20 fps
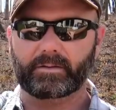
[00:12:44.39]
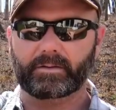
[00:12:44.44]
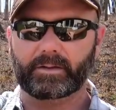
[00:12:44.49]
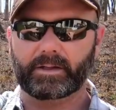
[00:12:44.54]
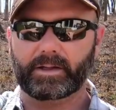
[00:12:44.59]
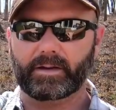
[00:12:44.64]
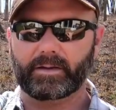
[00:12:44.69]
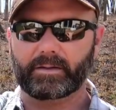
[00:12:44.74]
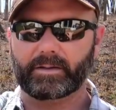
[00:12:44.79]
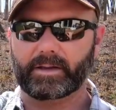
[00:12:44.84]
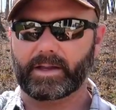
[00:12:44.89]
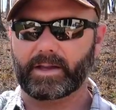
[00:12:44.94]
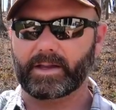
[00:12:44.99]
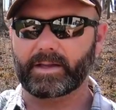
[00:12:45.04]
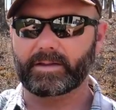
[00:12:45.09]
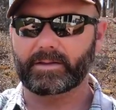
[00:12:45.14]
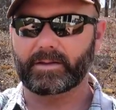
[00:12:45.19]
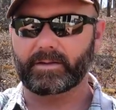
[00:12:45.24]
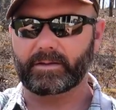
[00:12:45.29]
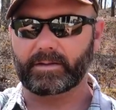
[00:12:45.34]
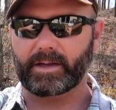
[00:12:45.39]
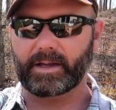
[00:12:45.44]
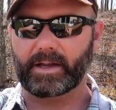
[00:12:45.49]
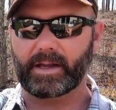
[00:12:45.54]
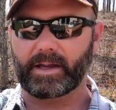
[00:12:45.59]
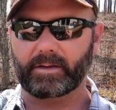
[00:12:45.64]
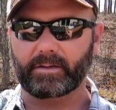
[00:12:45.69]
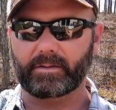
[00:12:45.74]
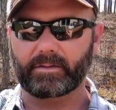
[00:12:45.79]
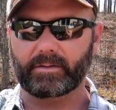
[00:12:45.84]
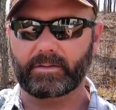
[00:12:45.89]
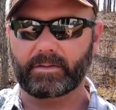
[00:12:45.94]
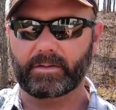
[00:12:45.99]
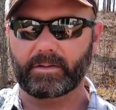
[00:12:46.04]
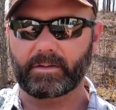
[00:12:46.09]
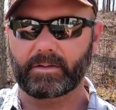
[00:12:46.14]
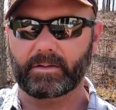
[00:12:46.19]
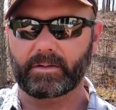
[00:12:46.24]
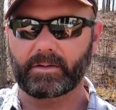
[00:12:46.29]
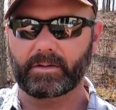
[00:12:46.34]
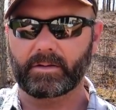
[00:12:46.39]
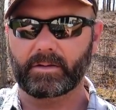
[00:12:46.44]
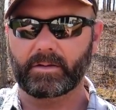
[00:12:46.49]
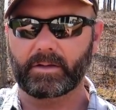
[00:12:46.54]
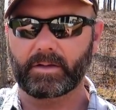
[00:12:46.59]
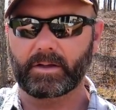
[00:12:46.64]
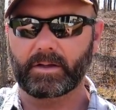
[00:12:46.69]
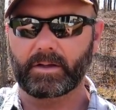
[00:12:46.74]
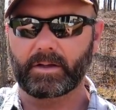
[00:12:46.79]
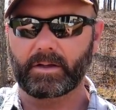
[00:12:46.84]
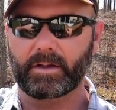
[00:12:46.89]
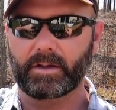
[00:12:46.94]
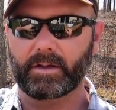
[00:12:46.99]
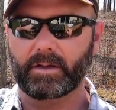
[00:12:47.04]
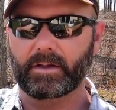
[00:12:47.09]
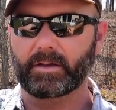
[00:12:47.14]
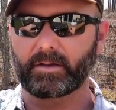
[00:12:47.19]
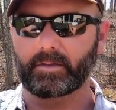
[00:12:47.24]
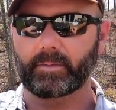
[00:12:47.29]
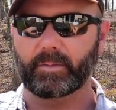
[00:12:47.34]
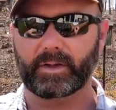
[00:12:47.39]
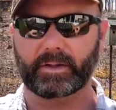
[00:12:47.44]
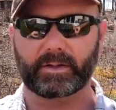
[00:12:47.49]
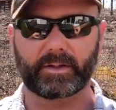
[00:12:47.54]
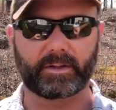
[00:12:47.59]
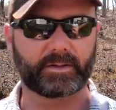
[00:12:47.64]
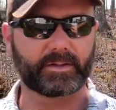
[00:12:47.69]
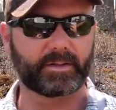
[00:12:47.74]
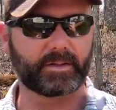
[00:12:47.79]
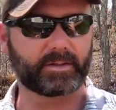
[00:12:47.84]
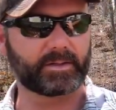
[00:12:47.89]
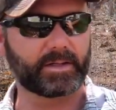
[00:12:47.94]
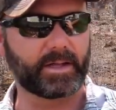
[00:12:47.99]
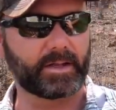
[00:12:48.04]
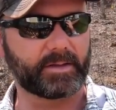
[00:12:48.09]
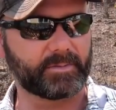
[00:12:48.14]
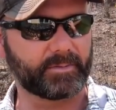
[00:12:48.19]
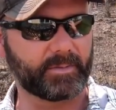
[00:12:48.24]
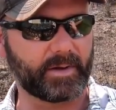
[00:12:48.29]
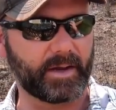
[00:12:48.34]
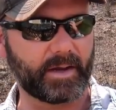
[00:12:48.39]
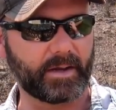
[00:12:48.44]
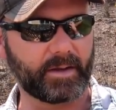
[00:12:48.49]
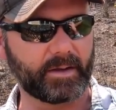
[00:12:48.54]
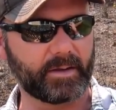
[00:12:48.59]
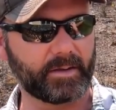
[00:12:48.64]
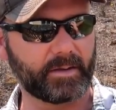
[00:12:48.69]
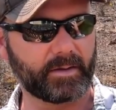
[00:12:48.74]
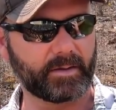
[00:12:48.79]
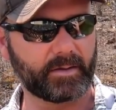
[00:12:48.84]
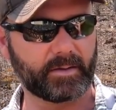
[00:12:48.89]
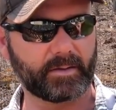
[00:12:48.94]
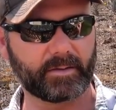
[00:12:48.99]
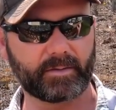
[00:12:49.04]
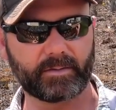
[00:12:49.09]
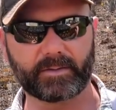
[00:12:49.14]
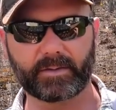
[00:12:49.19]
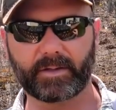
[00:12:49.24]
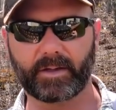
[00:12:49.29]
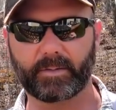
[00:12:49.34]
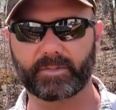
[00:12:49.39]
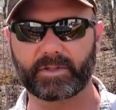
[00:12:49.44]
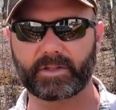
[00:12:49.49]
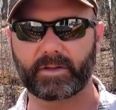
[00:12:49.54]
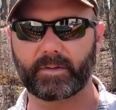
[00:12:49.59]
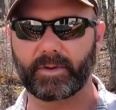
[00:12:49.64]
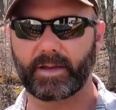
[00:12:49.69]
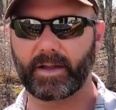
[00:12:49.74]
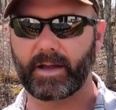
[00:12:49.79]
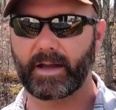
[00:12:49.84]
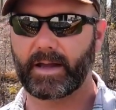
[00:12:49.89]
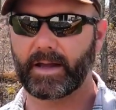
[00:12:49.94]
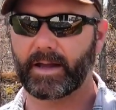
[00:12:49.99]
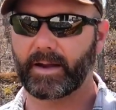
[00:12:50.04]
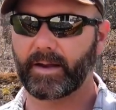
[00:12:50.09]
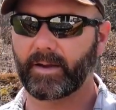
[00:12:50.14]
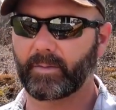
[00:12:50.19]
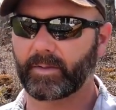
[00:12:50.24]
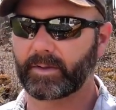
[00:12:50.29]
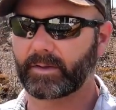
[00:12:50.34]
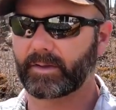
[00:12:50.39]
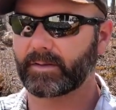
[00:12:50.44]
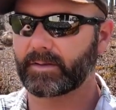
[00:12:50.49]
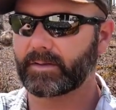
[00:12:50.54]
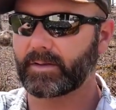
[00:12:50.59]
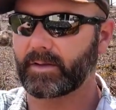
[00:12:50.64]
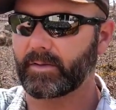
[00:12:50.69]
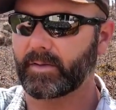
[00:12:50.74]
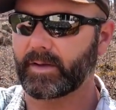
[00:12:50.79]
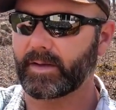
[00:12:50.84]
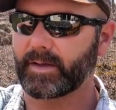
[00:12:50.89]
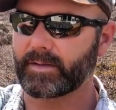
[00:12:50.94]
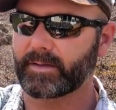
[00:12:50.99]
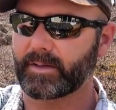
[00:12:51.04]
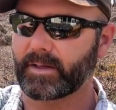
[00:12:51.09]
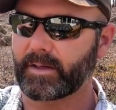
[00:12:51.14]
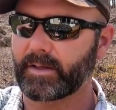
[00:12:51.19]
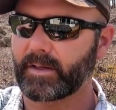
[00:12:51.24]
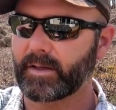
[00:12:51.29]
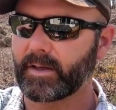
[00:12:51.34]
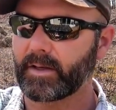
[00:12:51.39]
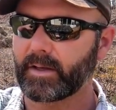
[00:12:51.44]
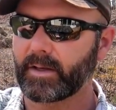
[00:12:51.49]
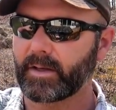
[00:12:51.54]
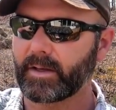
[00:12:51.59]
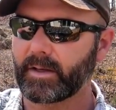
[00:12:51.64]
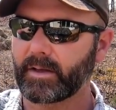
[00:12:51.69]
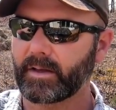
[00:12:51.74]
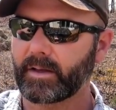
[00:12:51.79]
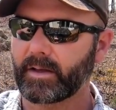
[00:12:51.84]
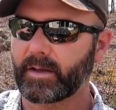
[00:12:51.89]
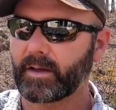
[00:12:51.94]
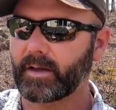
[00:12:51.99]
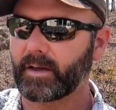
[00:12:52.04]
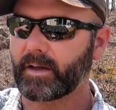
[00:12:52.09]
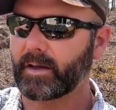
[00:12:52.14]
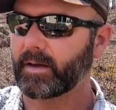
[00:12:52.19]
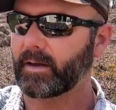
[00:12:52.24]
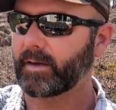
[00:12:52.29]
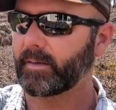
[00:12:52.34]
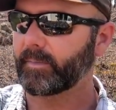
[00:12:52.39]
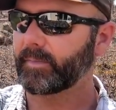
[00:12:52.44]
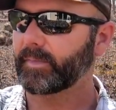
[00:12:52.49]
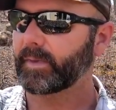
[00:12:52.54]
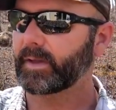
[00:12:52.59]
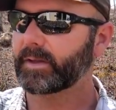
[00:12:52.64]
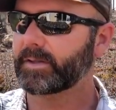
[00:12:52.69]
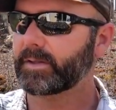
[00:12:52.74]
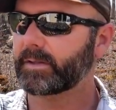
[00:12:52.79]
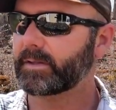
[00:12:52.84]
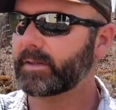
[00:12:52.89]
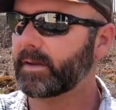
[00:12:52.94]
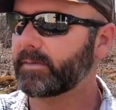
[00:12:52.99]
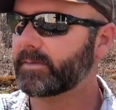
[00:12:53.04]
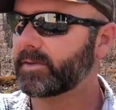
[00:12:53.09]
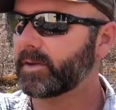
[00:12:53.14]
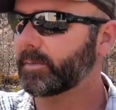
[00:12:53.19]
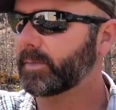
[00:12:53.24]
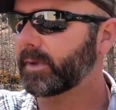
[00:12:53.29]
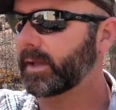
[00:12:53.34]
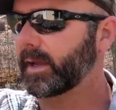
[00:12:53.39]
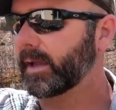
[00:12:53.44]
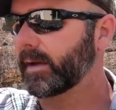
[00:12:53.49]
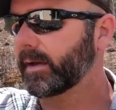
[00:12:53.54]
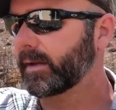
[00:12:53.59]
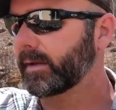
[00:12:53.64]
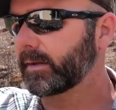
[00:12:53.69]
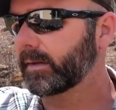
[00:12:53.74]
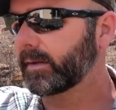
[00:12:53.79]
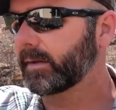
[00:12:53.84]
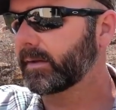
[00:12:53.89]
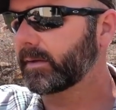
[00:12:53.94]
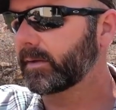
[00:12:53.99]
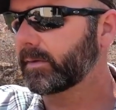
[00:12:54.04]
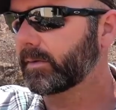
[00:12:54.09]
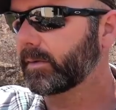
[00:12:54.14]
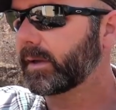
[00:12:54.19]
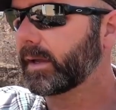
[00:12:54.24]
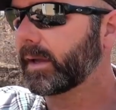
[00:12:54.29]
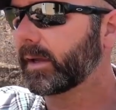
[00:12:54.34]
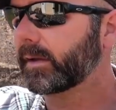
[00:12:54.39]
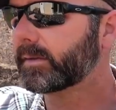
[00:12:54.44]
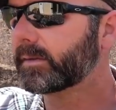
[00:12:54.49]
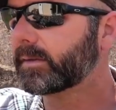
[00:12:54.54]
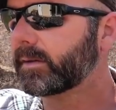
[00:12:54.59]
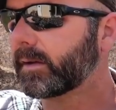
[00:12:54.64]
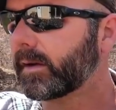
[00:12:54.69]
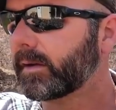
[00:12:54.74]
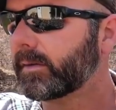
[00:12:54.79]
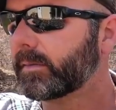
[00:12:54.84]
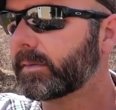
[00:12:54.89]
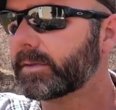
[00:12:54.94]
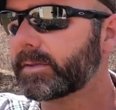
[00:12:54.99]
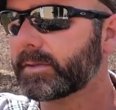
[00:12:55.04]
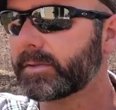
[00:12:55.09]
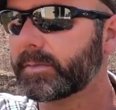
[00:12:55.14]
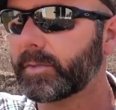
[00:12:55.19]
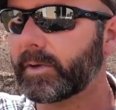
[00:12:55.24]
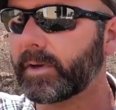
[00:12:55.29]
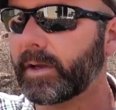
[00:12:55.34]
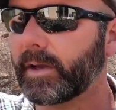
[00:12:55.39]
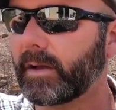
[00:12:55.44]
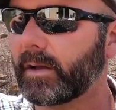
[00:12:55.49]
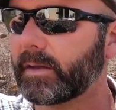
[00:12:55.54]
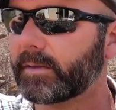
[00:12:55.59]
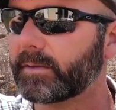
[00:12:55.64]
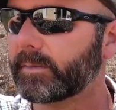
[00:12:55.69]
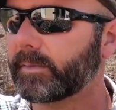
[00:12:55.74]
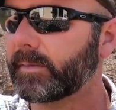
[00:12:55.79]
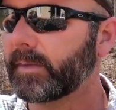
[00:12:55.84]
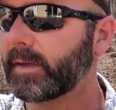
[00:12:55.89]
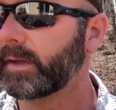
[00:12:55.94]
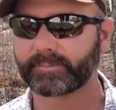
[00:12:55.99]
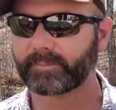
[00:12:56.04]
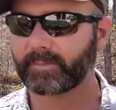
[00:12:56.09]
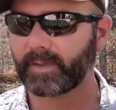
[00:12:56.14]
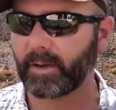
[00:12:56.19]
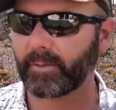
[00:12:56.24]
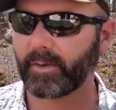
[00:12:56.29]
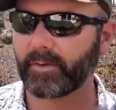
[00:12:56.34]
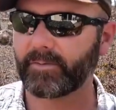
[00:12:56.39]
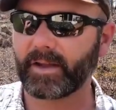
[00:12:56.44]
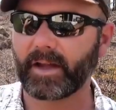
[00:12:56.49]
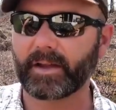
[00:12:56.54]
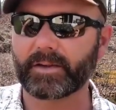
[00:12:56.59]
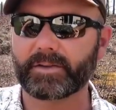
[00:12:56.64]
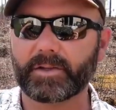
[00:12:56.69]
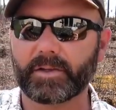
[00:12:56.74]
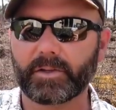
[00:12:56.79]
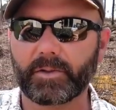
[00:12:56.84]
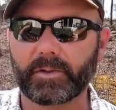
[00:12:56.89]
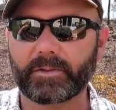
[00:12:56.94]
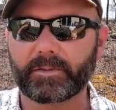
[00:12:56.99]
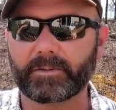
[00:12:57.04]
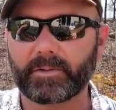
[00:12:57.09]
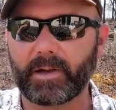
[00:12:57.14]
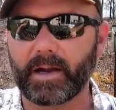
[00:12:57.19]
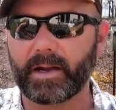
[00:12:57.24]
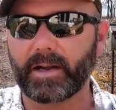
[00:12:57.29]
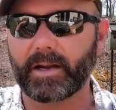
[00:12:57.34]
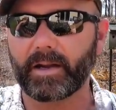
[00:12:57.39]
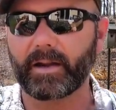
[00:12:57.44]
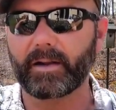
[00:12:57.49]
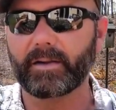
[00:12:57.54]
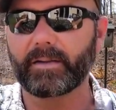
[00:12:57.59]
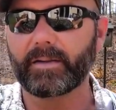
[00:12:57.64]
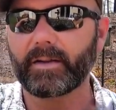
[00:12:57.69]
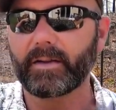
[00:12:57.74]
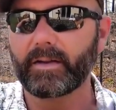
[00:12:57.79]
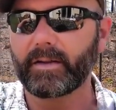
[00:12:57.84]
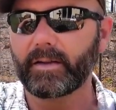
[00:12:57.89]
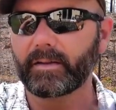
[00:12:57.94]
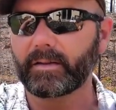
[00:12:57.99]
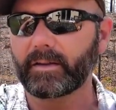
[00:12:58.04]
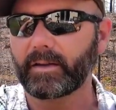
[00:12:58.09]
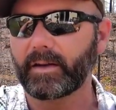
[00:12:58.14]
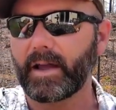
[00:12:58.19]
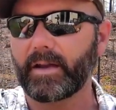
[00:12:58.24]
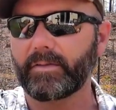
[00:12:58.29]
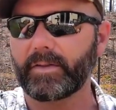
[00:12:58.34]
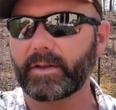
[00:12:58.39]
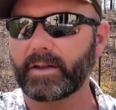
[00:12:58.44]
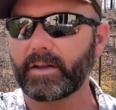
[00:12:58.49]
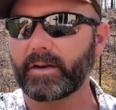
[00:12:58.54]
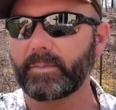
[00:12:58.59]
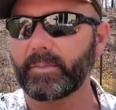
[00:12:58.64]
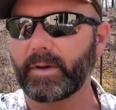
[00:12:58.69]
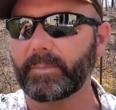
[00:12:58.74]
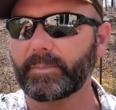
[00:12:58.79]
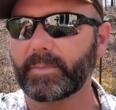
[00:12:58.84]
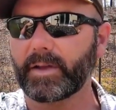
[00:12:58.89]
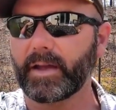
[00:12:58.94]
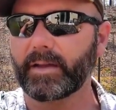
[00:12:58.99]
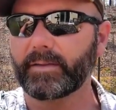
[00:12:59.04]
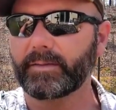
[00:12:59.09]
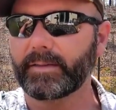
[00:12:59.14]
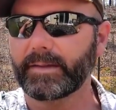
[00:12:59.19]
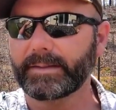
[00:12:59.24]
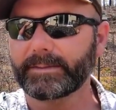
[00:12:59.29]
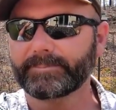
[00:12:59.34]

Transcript: only are they easier to handle, but the success rate seems to be higher with the So Easy. It just gives your plant a little kickstart, which is pretty awesome. Now we've got two right here that haven't come up yet.